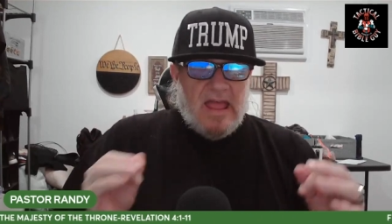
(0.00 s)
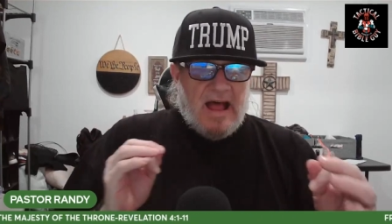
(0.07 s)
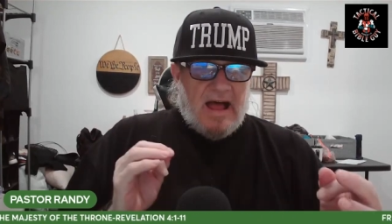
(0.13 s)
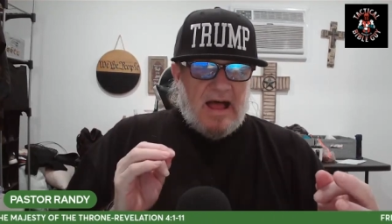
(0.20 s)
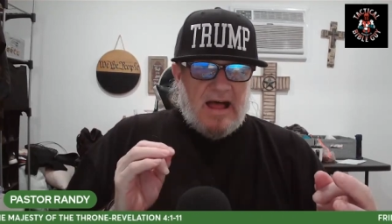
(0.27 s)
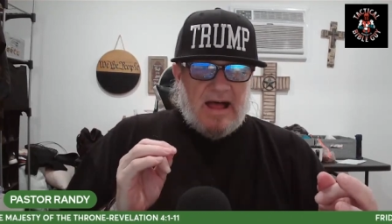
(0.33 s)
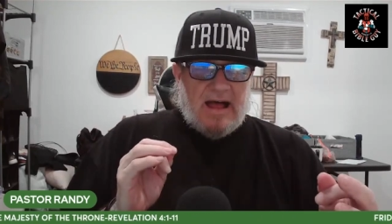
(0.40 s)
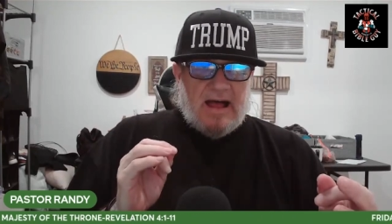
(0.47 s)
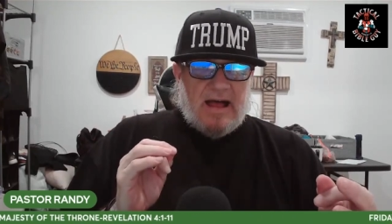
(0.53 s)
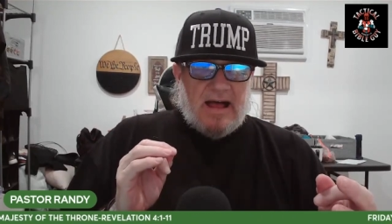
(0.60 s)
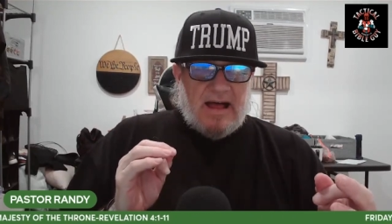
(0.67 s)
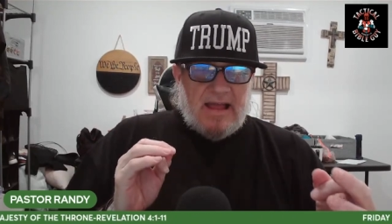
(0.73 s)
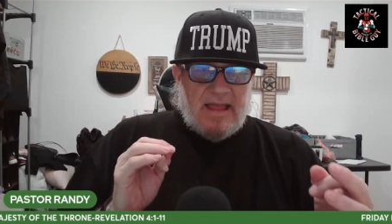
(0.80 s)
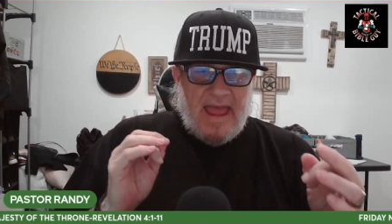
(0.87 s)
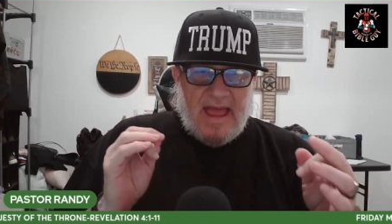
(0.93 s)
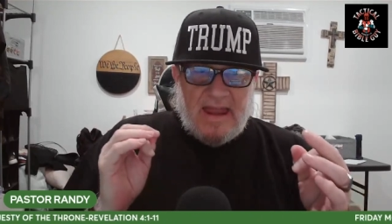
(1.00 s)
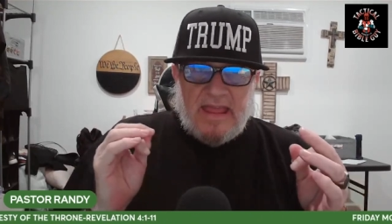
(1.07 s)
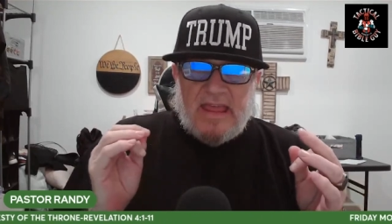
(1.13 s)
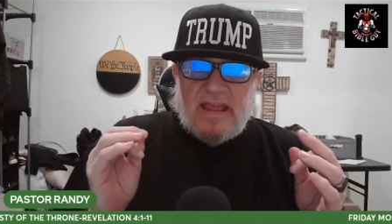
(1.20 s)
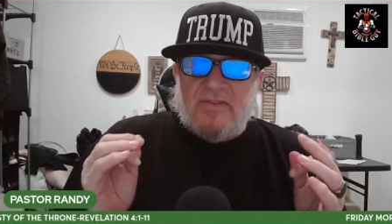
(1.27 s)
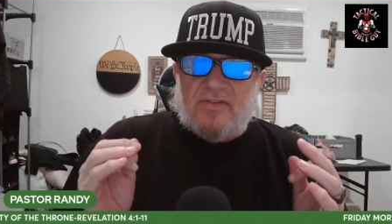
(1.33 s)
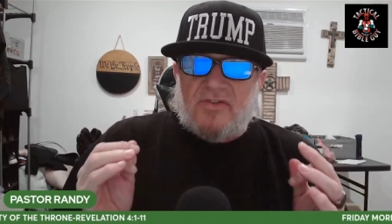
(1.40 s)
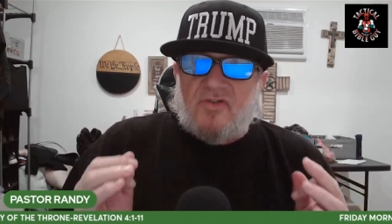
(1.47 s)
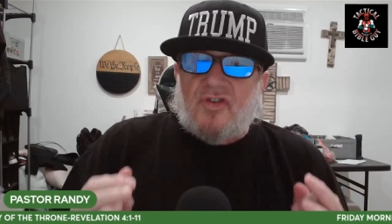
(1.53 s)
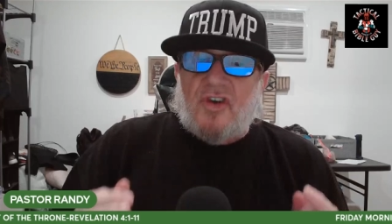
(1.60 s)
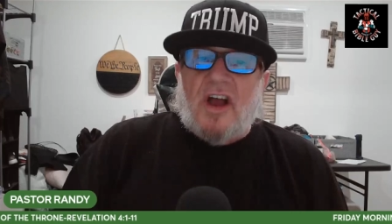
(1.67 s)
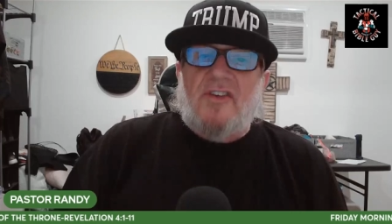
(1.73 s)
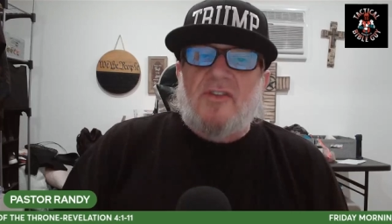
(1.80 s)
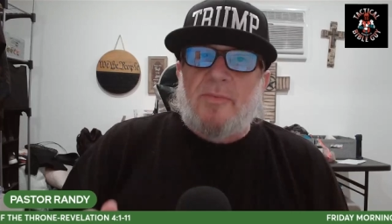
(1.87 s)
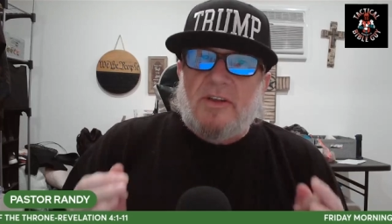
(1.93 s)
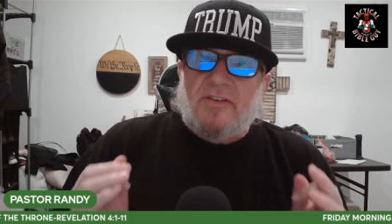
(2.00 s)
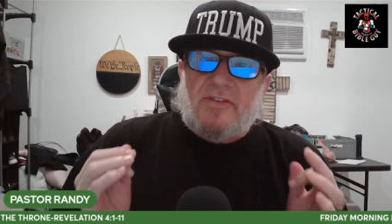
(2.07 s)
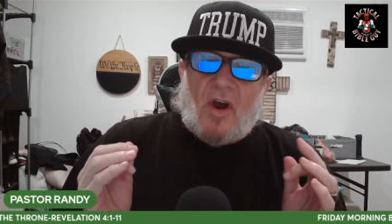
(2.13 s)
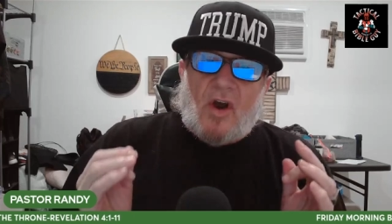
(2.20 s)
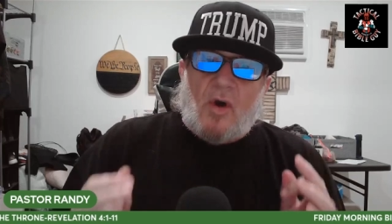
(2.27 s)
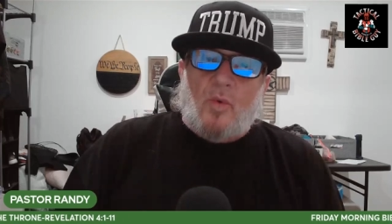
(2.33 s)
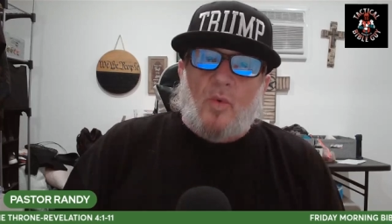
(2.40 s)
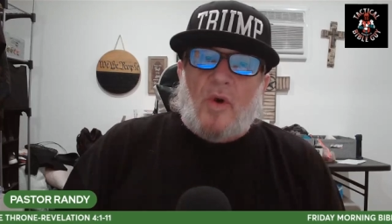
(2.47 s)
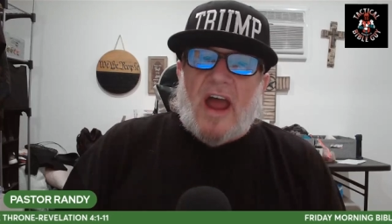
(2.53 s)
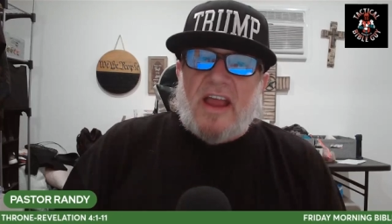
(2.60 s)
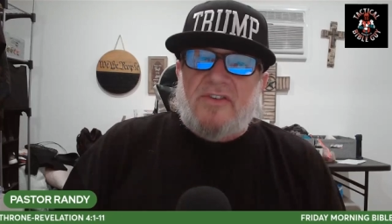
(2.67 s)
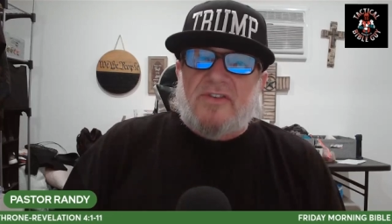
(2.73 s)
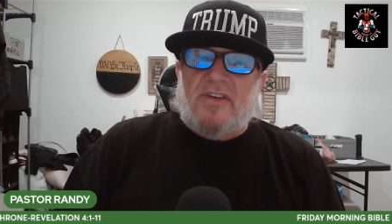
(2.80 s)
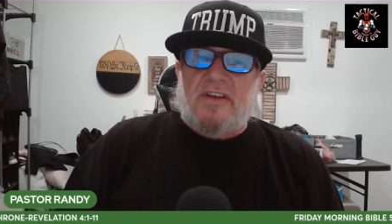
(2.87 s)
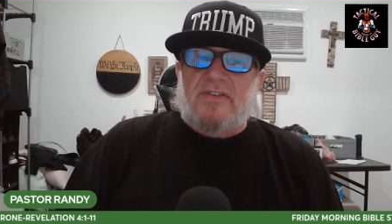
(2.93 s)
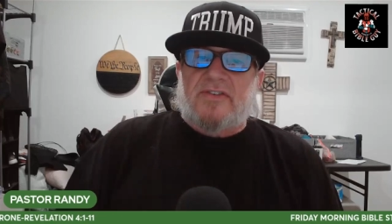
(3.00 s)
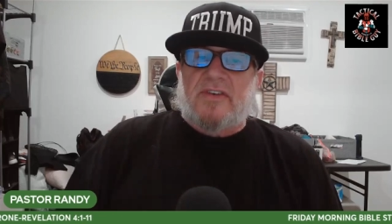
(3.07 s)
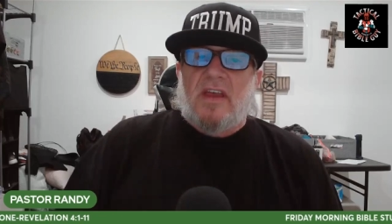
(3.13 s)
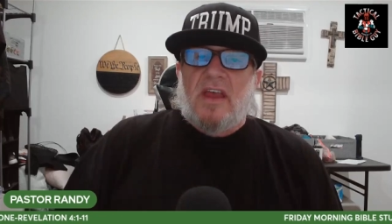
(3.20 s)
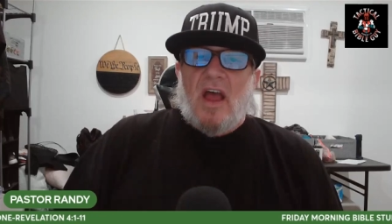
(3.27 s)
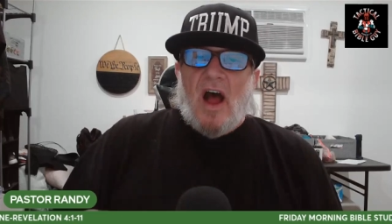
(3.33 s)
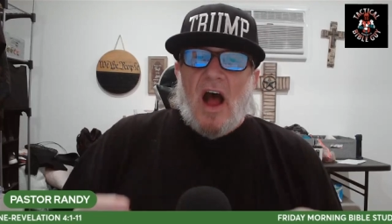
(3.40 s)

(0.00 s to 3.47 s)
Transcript: Uh, uh, uh, and his judgments are righteous,